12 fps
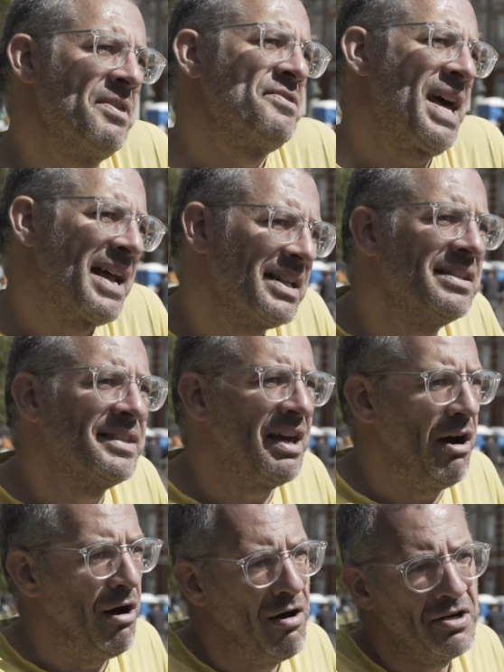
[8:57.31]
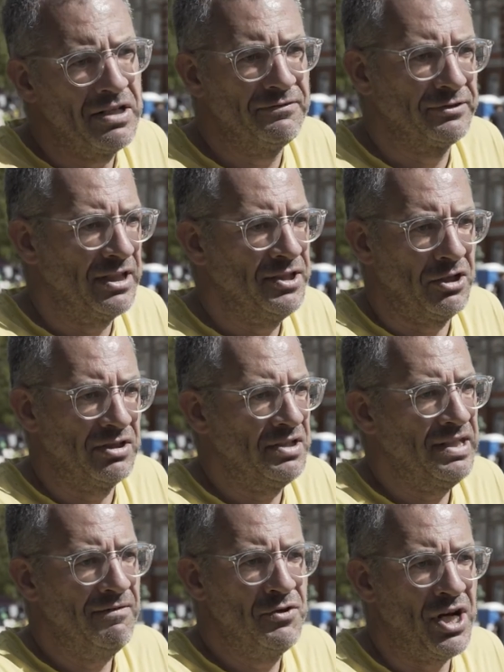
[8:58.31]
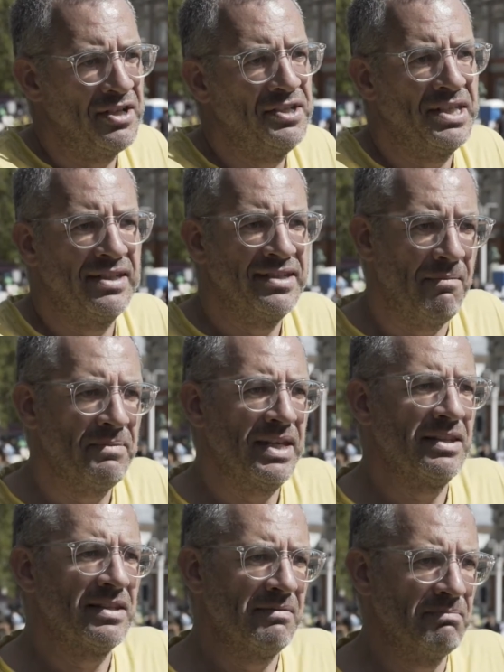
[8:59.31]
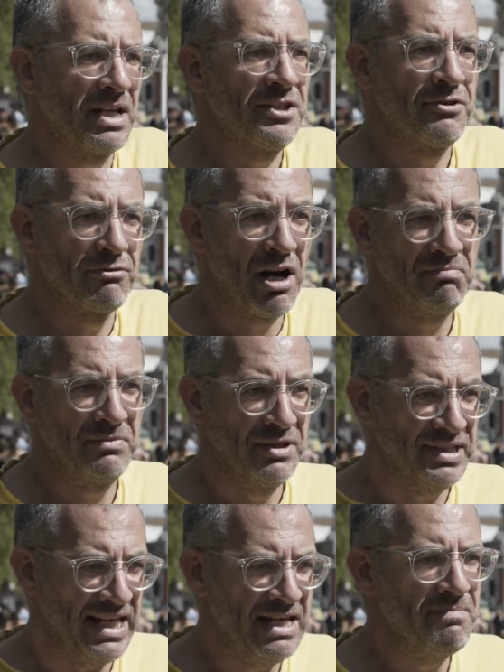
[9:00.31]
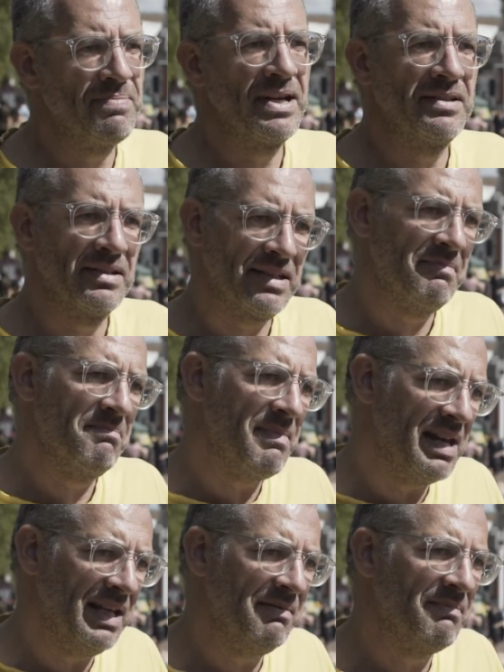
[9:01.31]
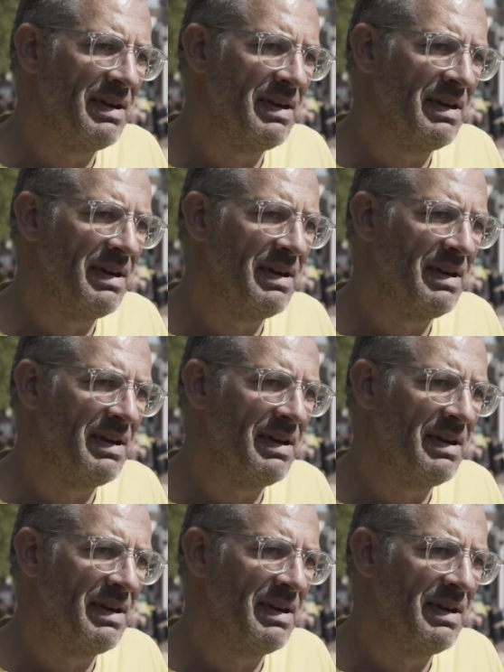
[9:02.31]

That is the heart of restorative justice, something that must run deep and at many,